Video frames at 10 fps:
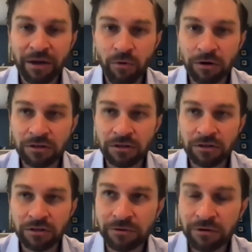wanted to,
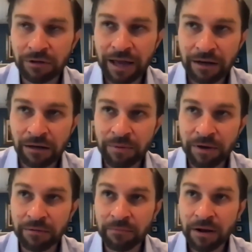called ad
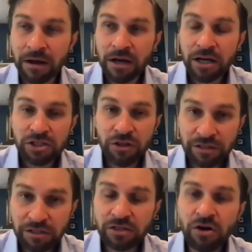libitum. So this
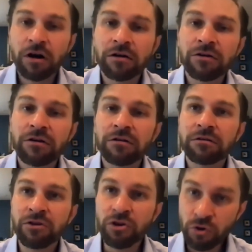is not
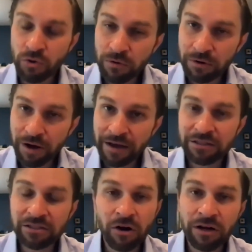new, and
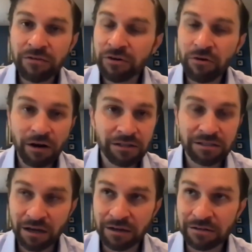it's not even rocket
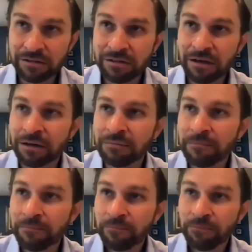science. Um,
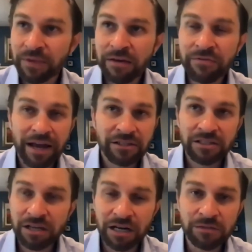even
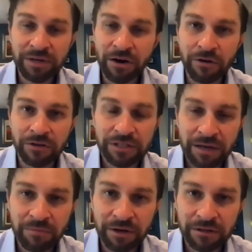exercise, we know that ten
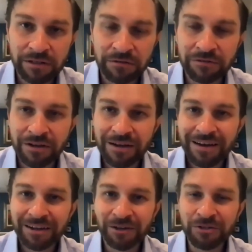minutes of
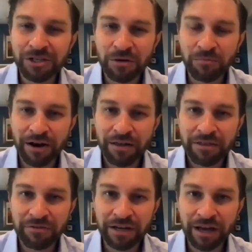losing your breath
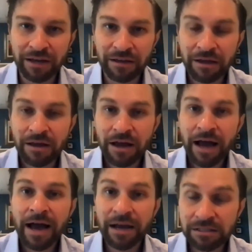every day
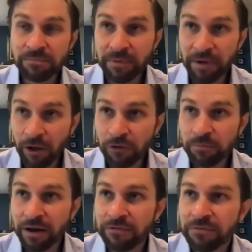has health
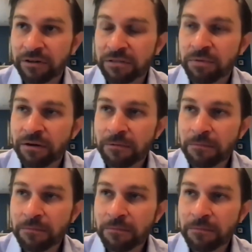benefits, but